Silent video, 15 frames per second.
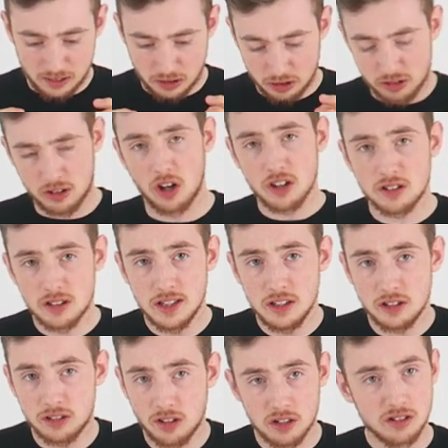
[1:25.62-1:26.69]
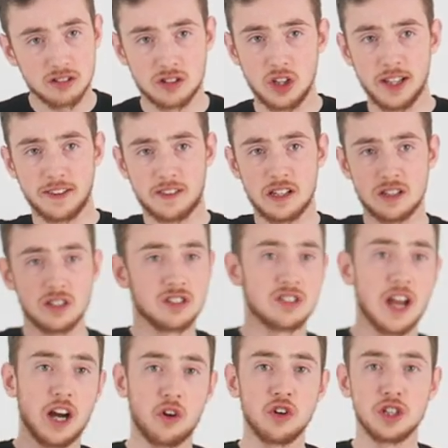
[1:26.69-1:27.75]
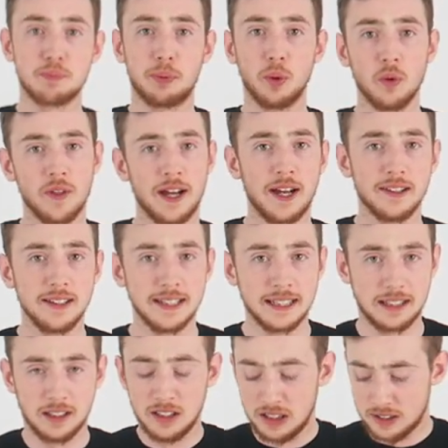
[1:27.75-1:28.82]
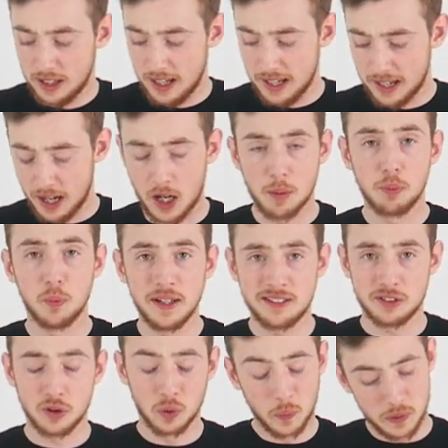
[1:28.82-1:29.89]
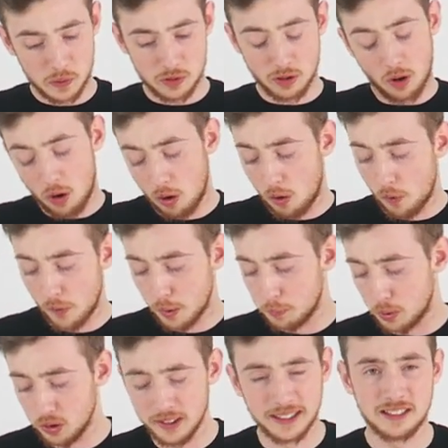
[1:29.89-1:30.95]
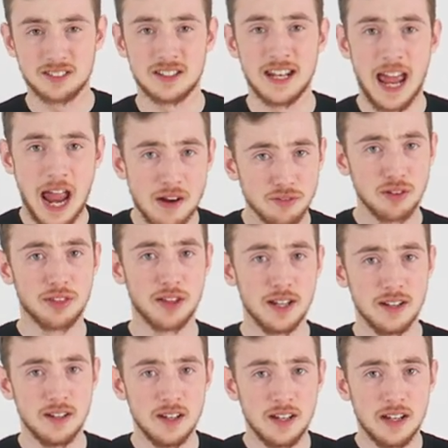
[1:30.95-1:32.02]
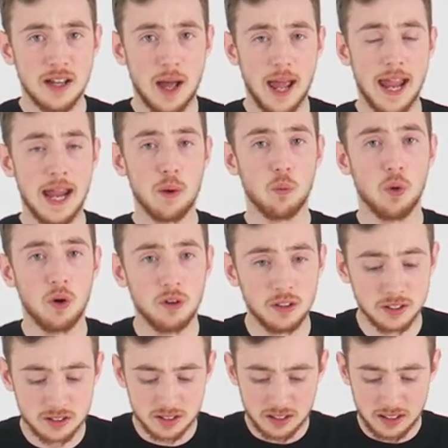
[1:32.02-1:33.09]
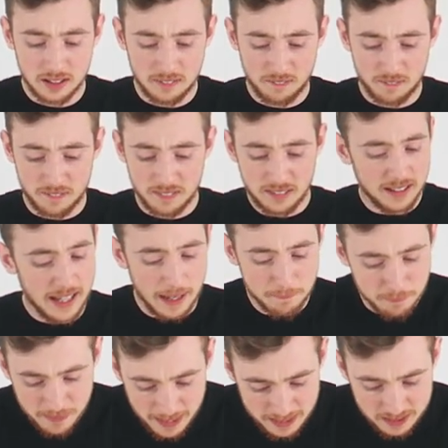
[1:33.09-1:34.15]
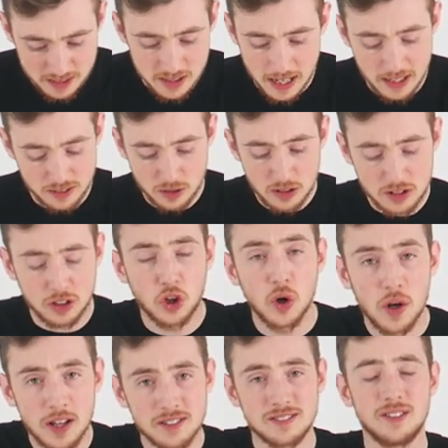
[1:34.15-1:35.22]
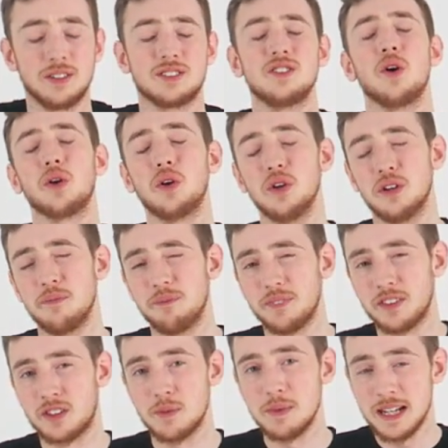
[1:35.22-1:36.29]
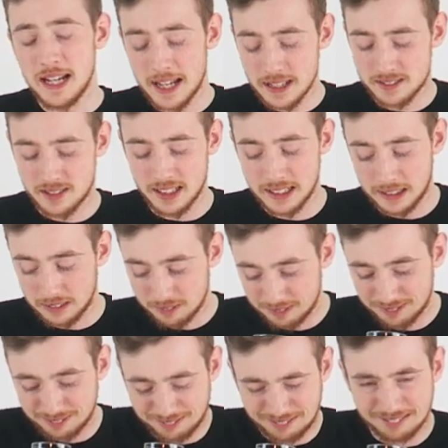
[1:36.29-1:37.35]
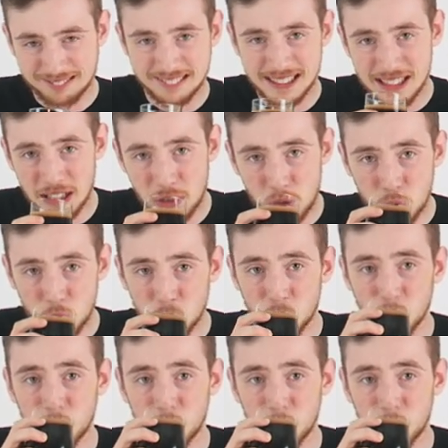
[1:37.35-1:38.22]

disgusting. It's not like the Sacrees Bro that I had like a couple weeks ago, which is horrible, like just everything. It was, yeah, it's good. It's not good. To me, it's like, yeah.